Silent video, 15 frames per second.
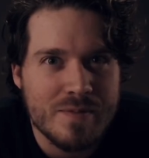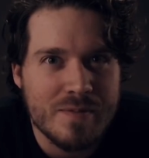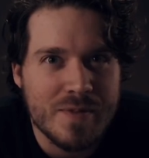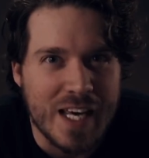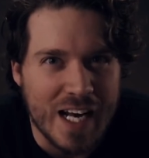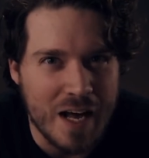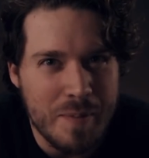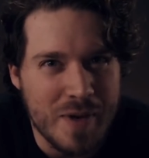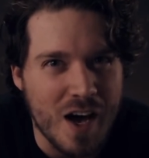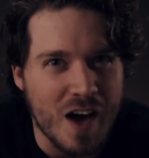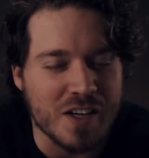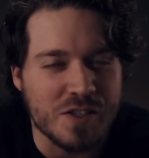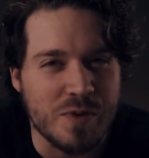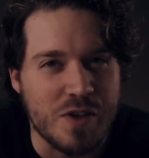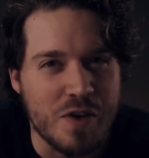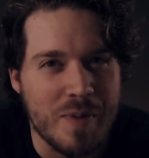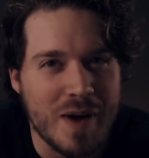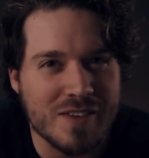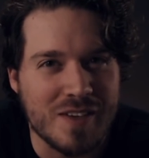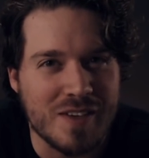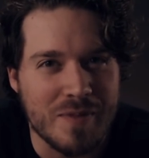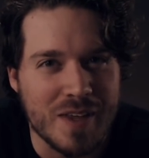Can I be honest with you
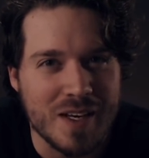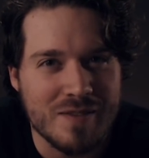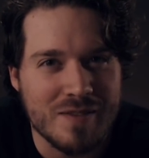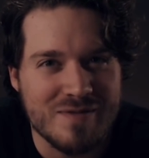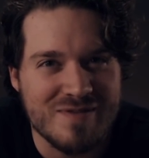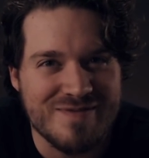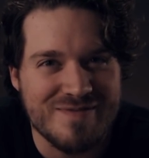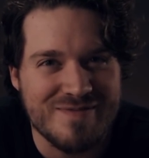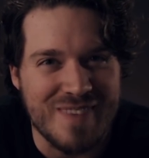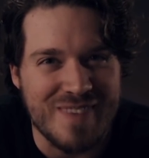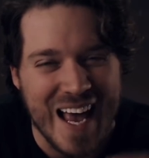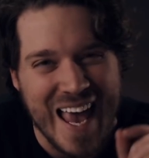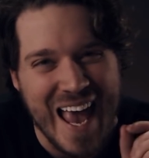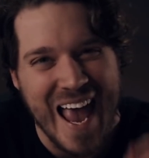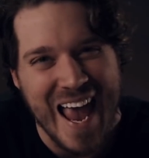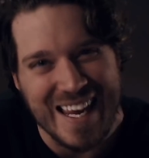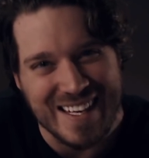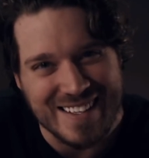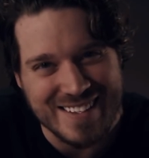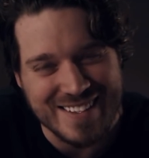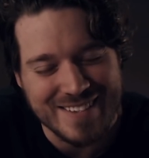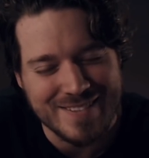about something? I
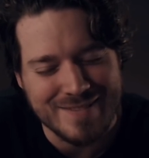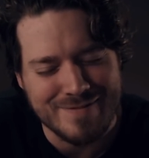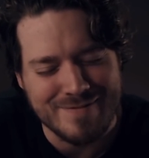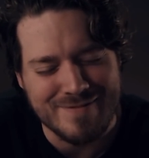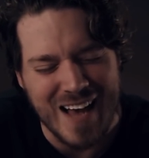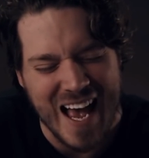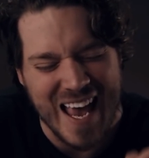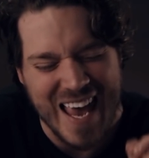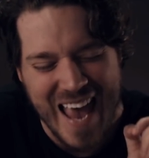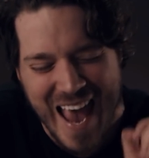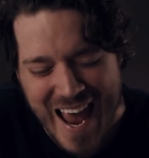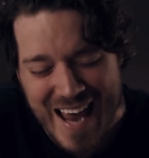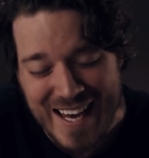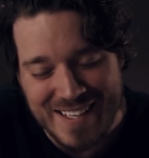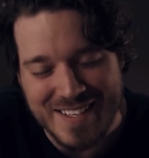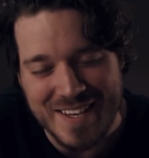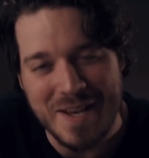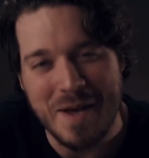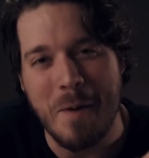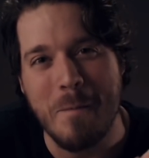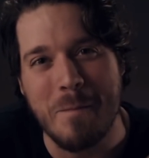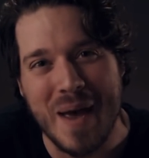hate, I hate
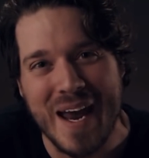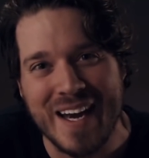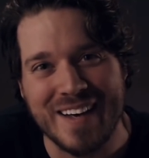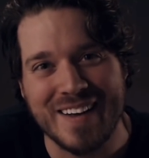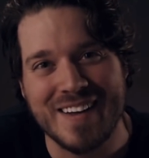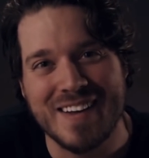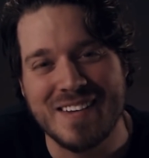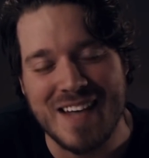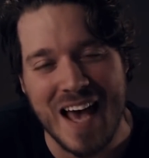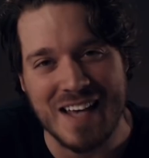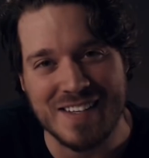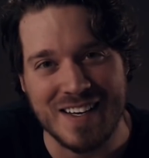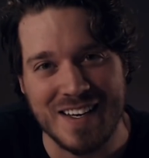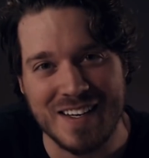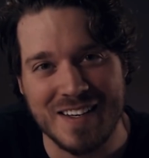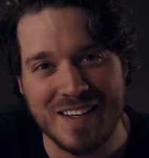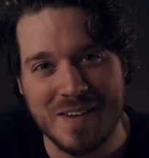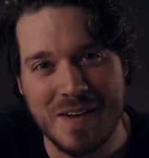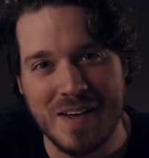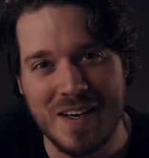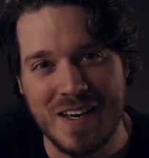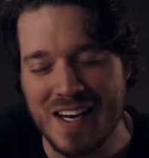beta testing.
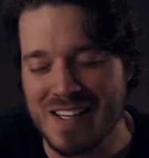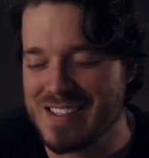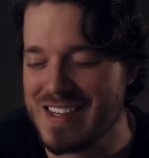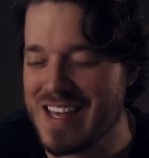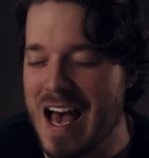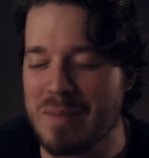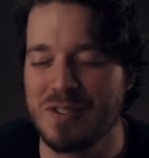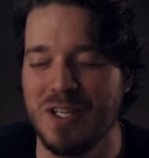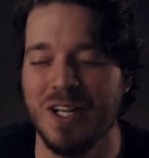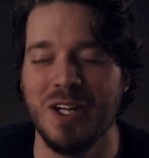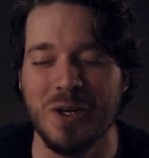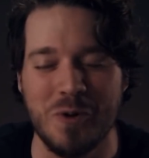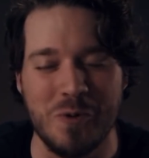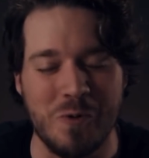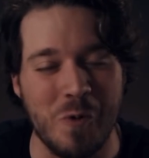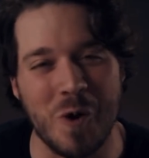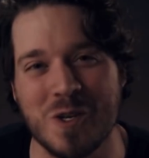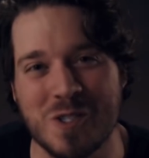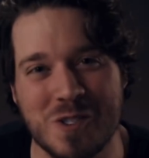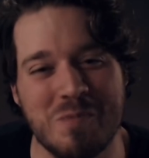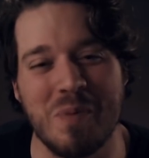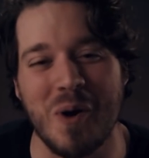It is the absolute
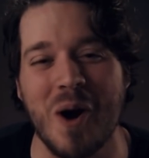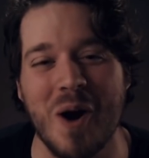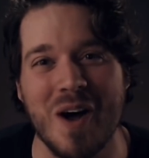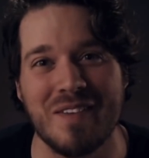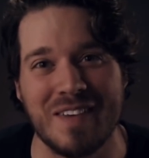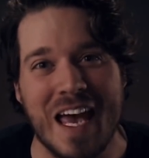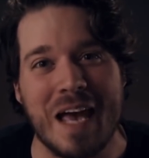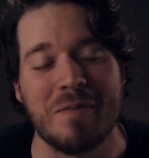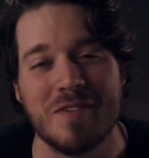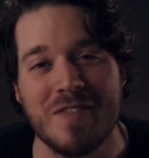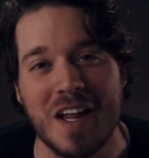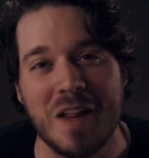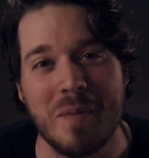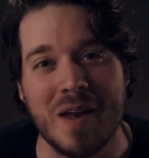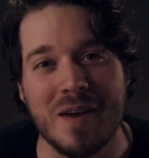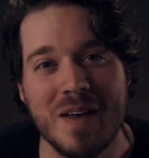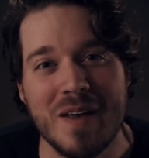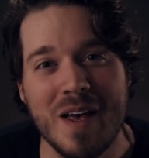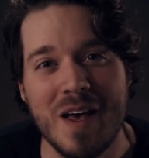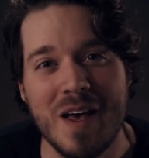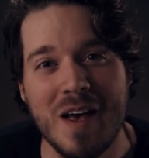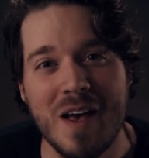worst part of game development.
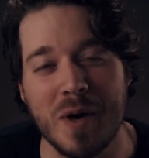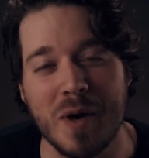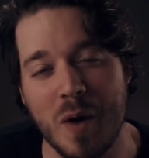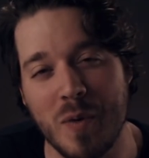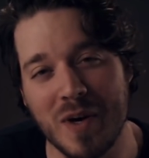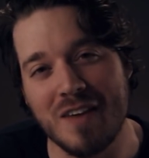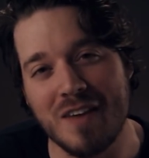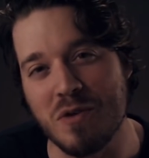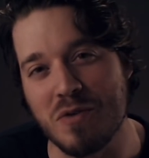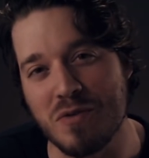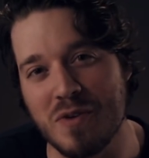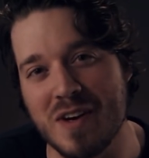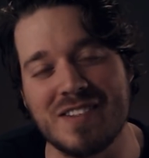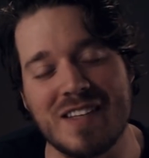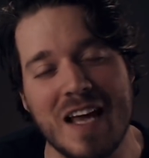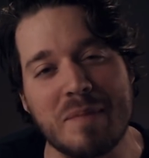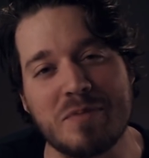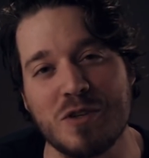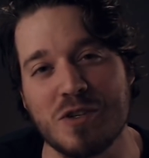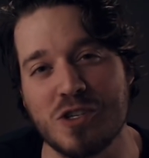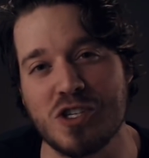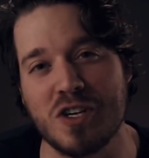But I want to give you three steps
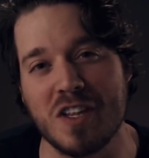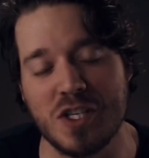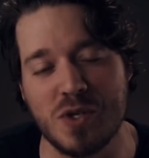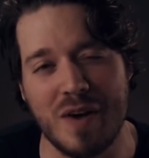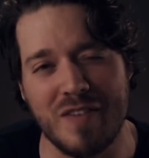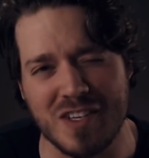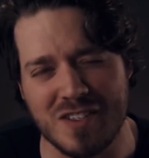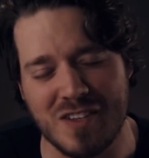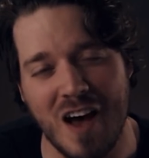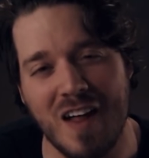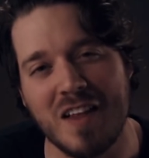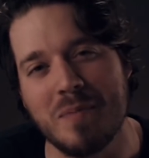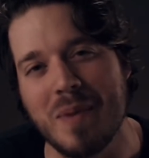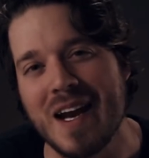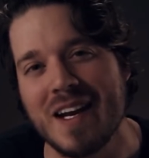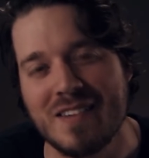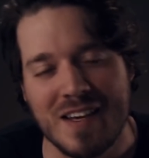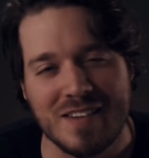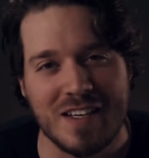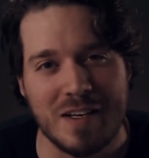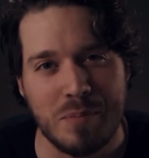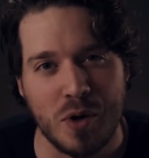to ensure that you have a solid beta
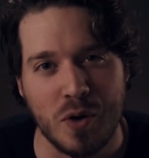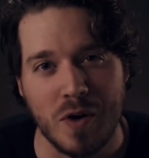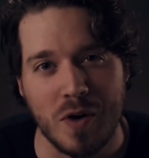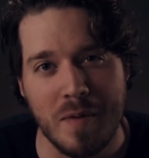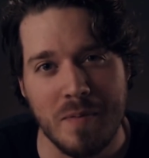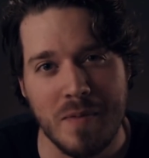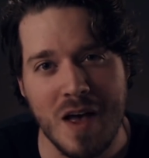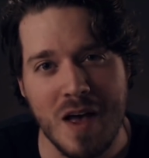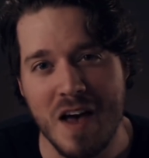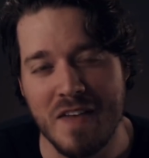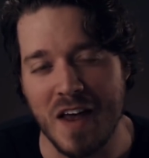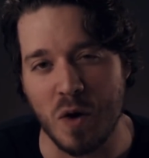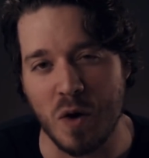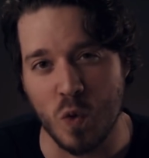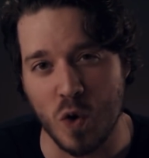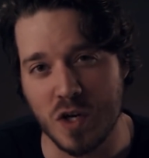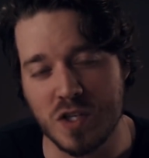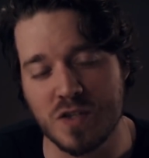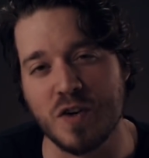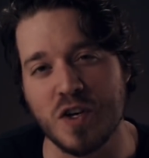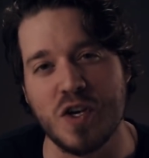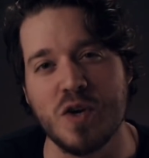testing program, that it
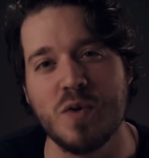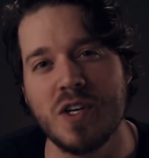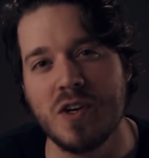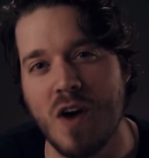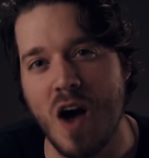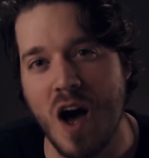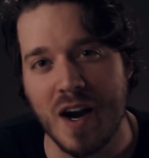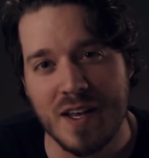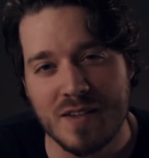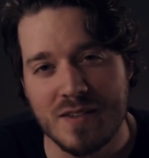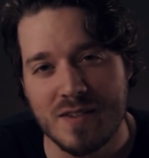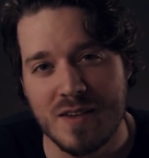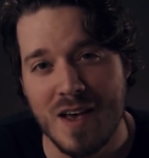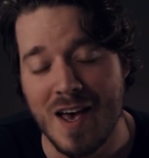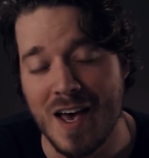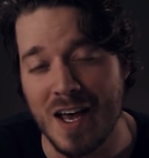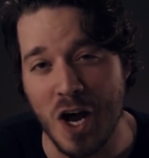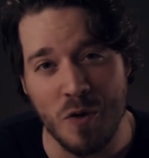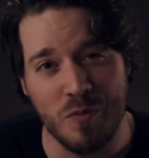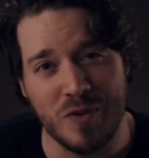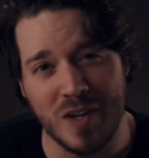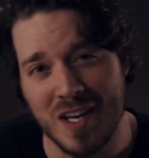works for you and your audience, and
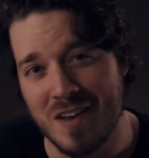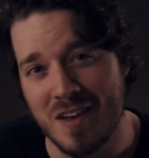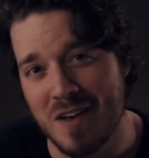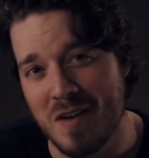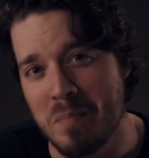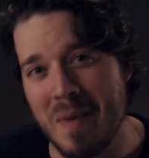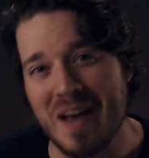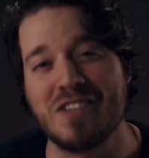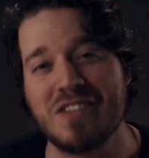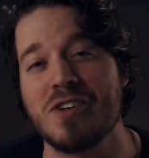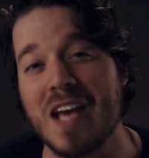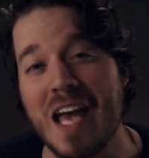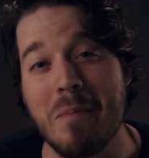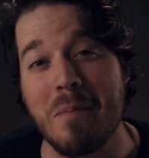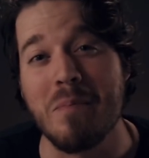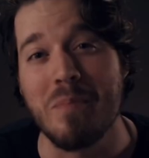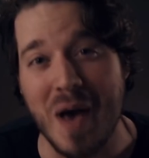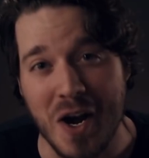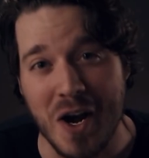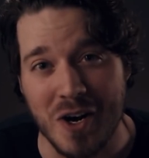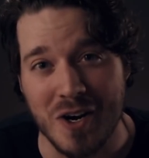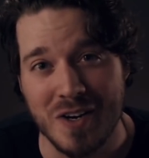hopefully makes your game
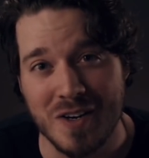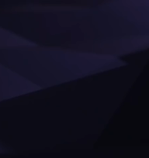better.